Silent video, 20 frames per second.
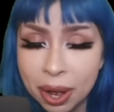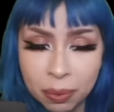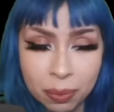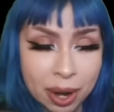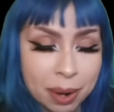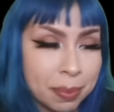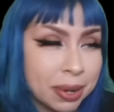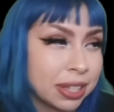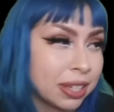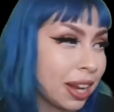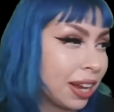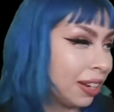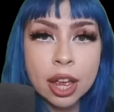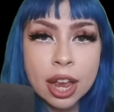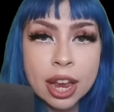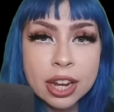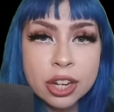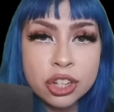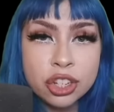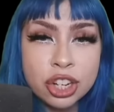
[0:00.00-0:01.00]
What am I saying?
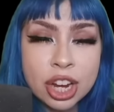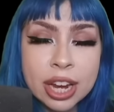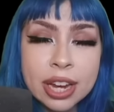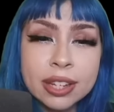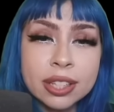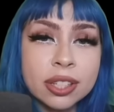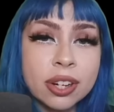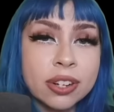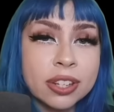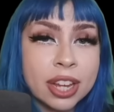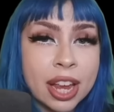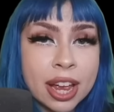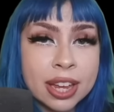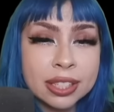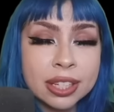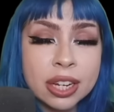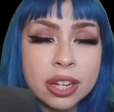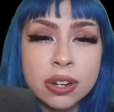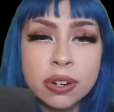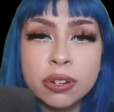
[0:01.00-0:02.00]
And Jake starts
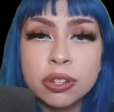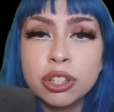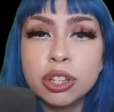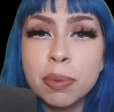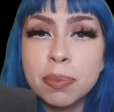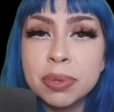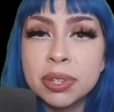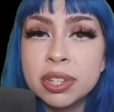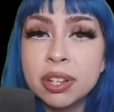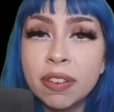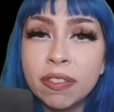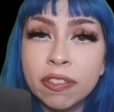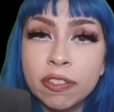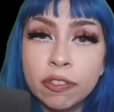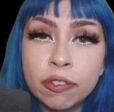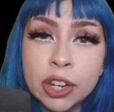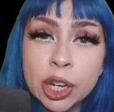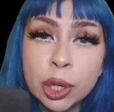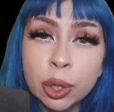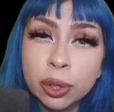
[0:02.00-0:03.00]
asking her some
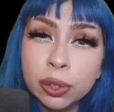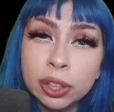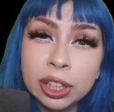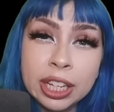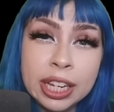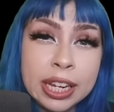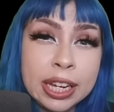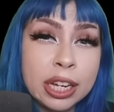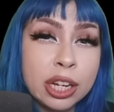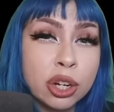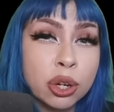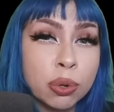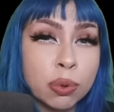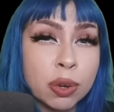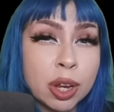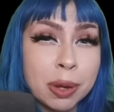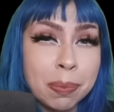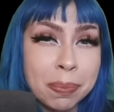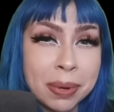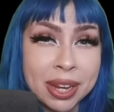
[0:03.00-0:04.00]
severely
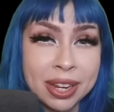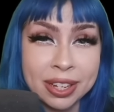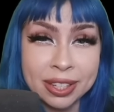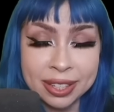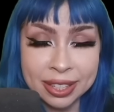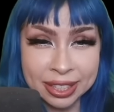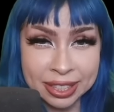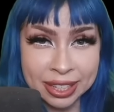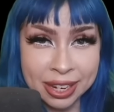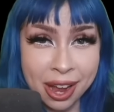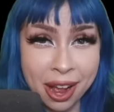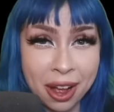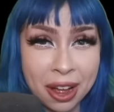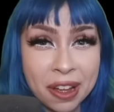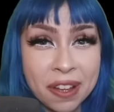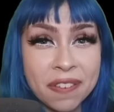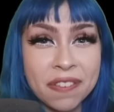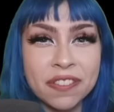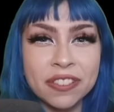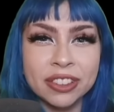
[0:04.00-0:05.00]
creepy
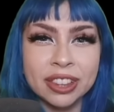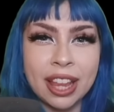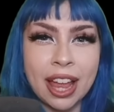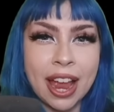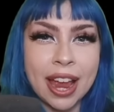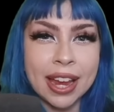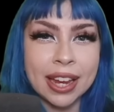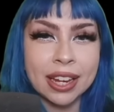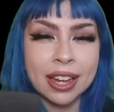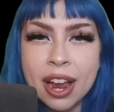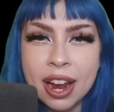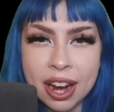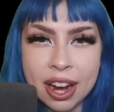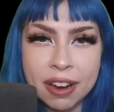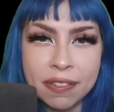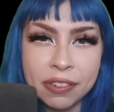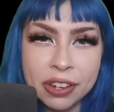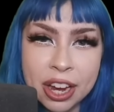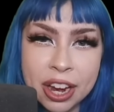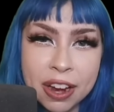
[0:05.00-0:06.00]
stuff, like,
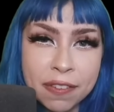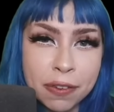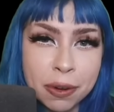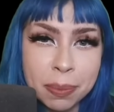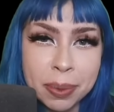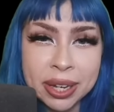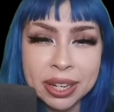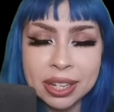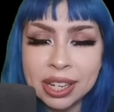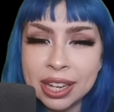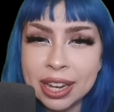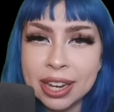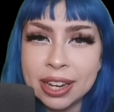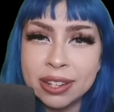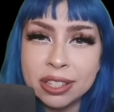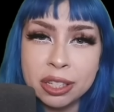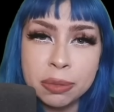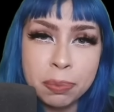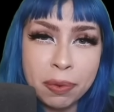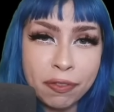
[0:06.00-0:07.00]
have you ever been
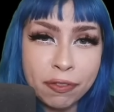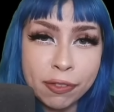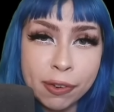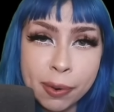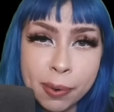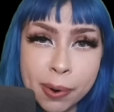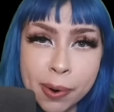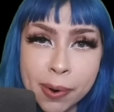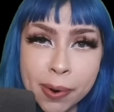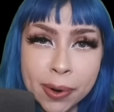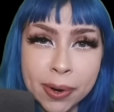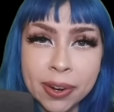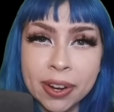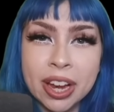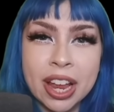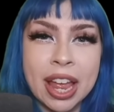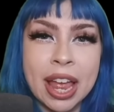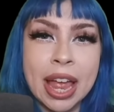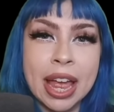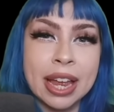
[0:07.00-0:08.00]
kissed before?
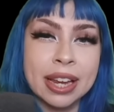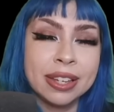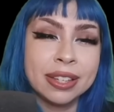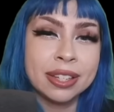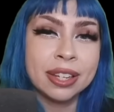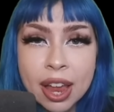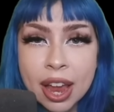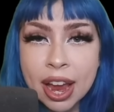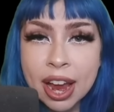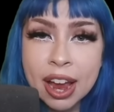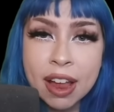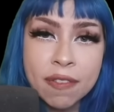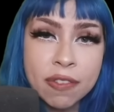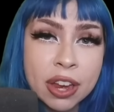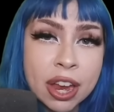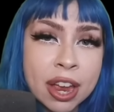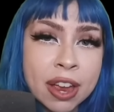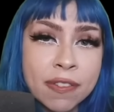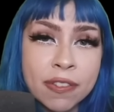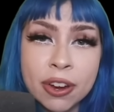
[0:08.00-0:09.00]
And have you
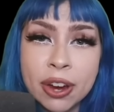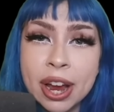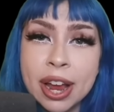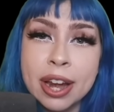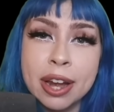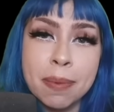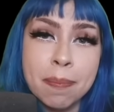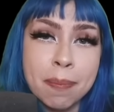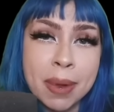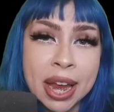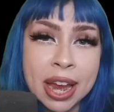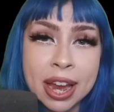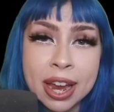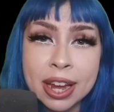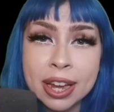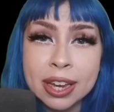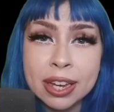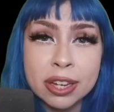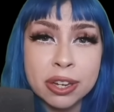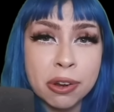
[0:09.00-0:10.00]
ever had a man
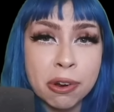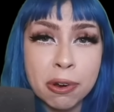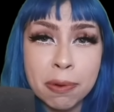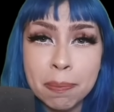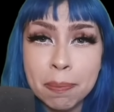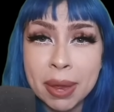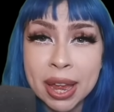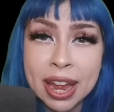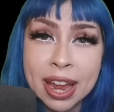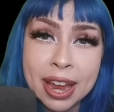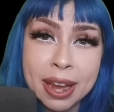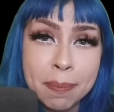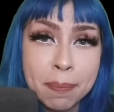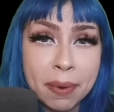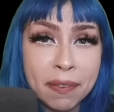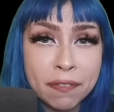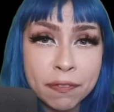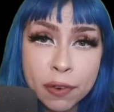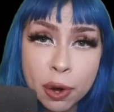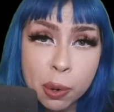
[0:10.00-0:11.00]
in your bed
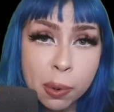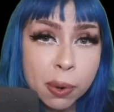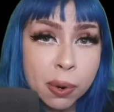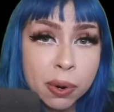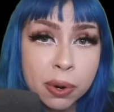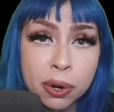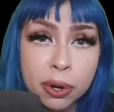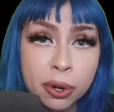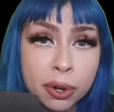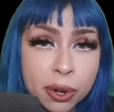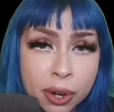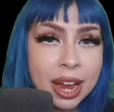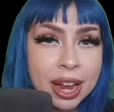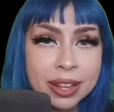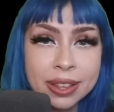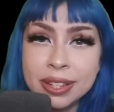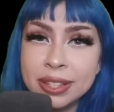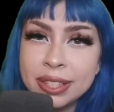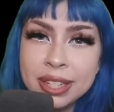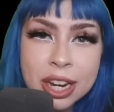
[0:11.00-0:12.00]
before?
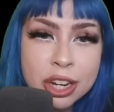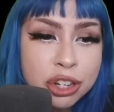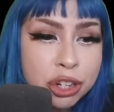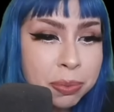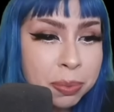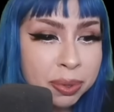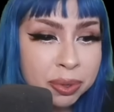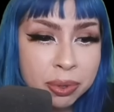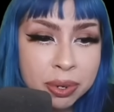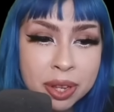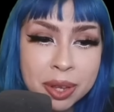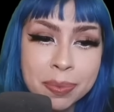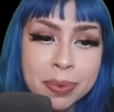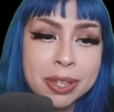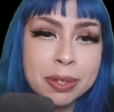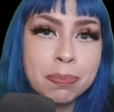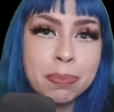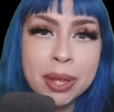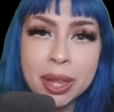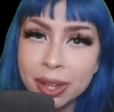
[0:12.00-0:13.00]
And this tension between them
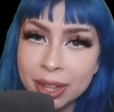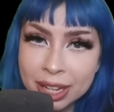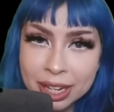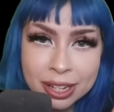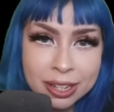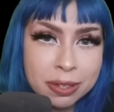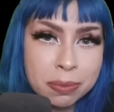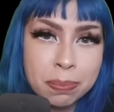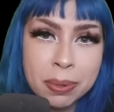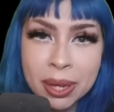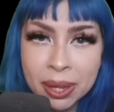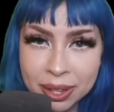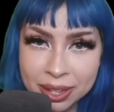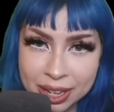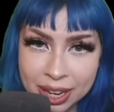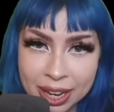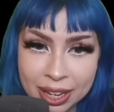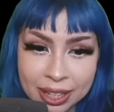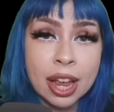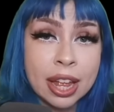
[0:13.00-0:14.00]
is building.
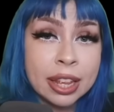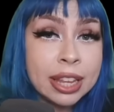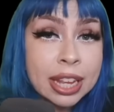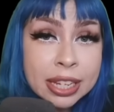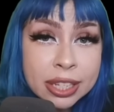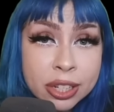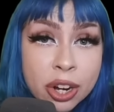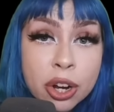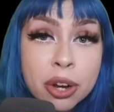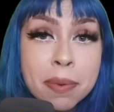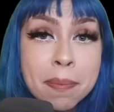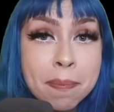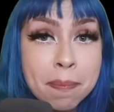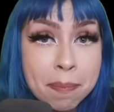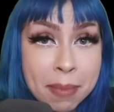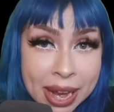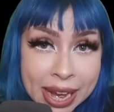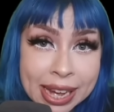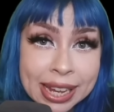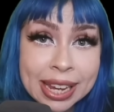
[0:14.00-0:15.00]
And they start
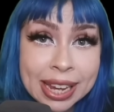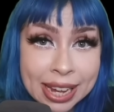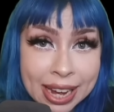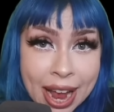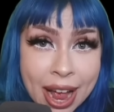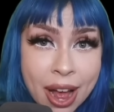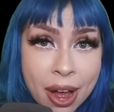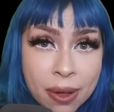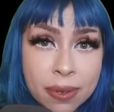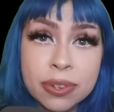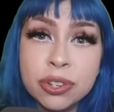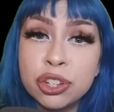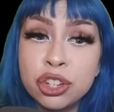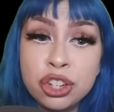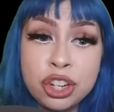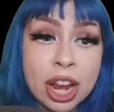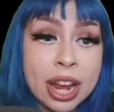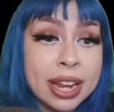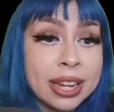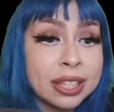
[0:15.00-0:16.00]
making out.
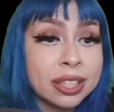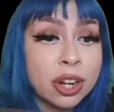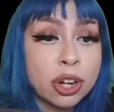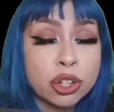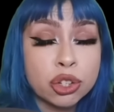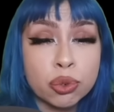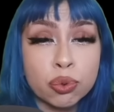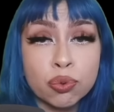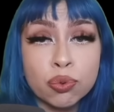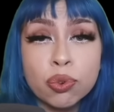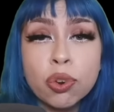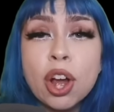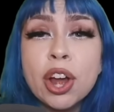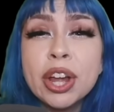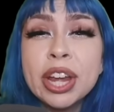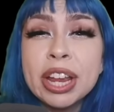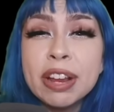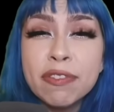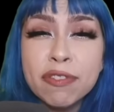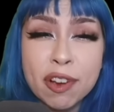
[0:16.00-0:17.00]
Jake starts
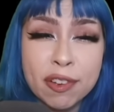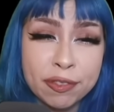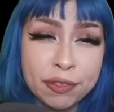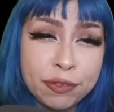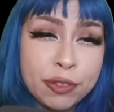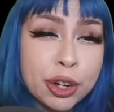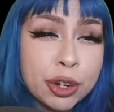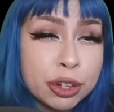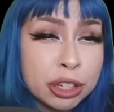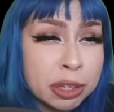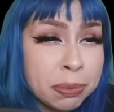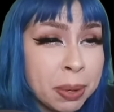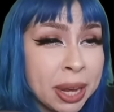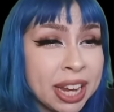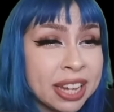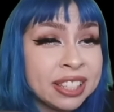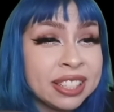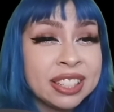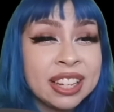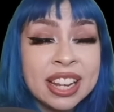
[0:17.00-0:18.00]
running from first
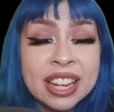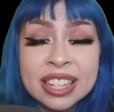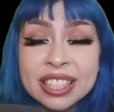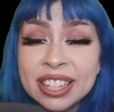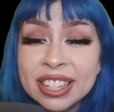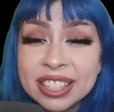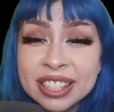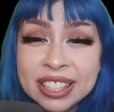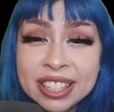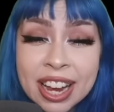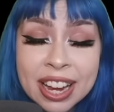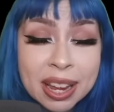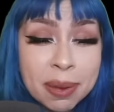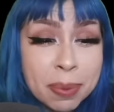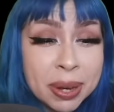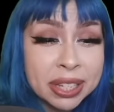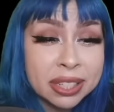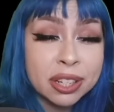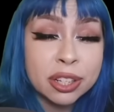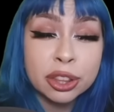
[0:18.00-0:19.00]
base to second
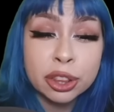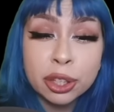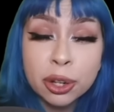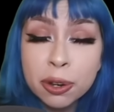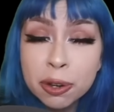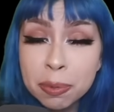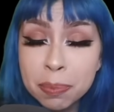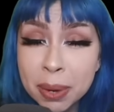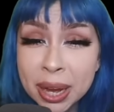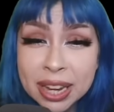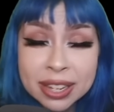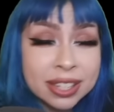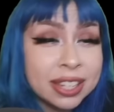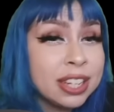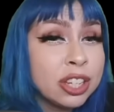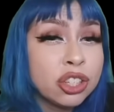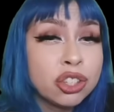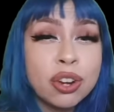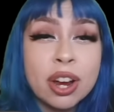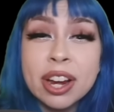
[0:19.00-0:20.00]
base to third base.
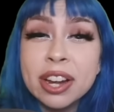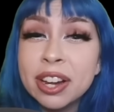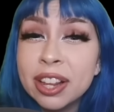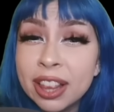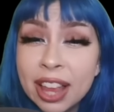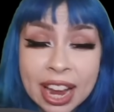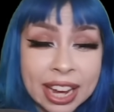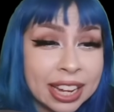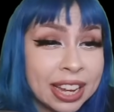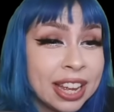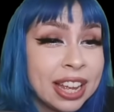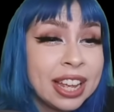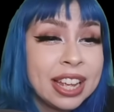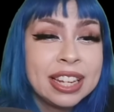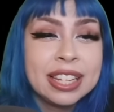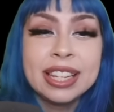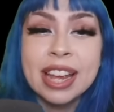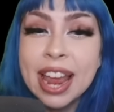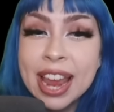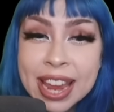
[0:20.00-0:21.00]
He's trying to, like,
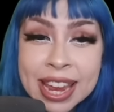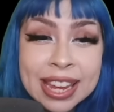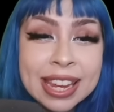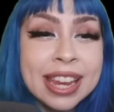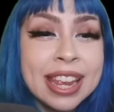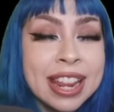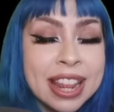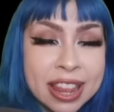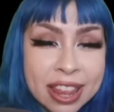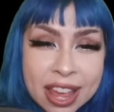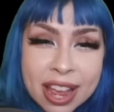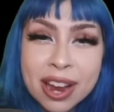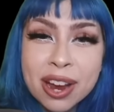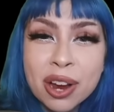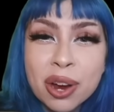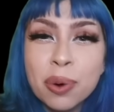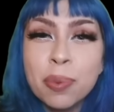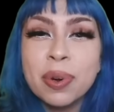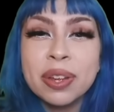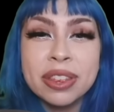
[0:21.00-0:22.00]
take it
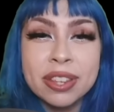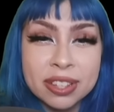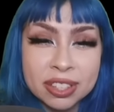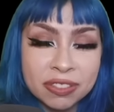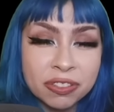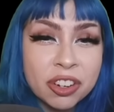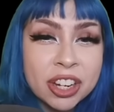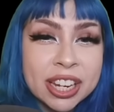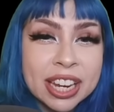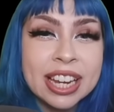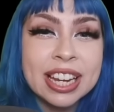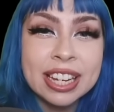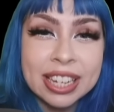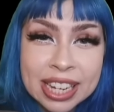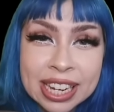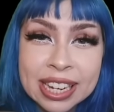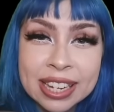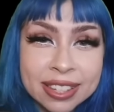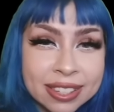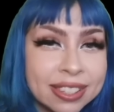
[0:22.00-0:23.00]
there with his freaking
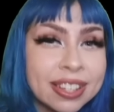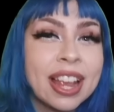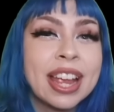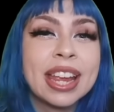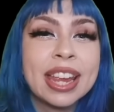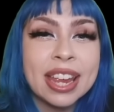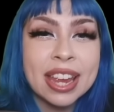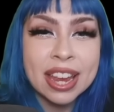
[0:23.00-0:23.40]
niece, like,